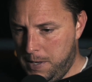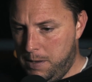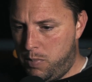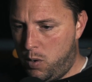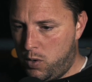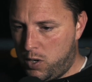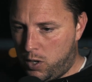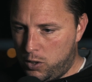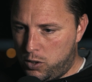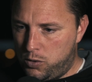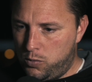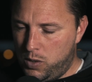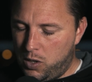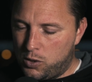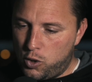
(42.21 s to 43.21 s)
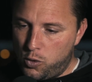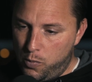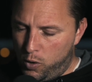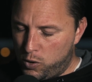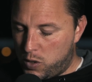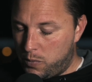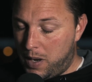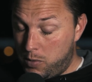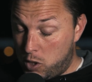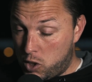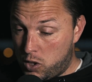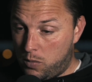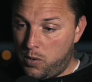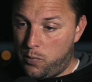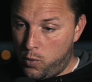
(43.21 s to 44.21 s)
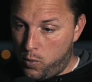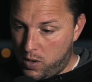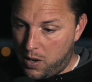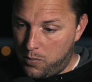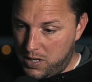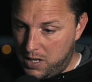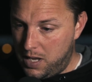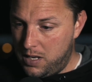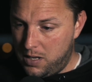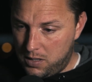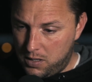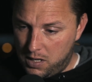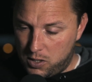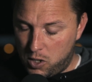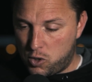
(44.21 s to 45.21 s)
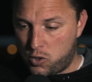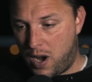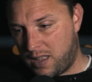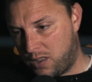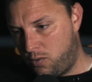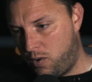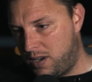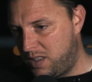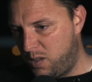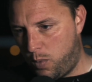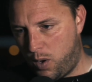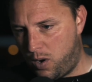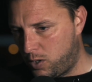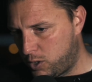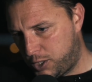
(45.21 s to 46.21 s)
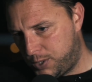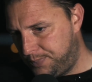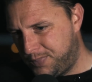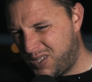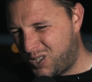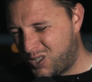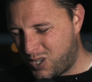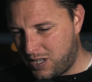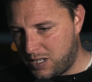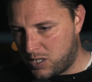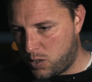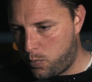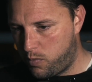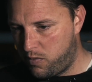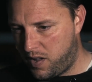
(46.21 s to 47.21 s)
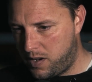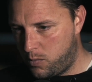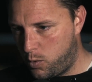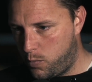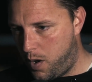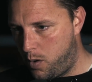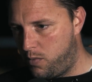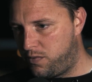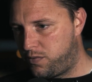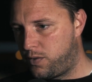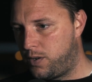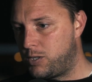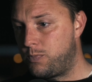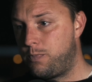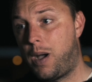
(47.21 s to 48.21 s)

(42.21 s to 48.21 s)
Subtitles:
But we've got to do more to maybe stop the ball coming in and to track the run in the box, because I think it's a preventable moment for us.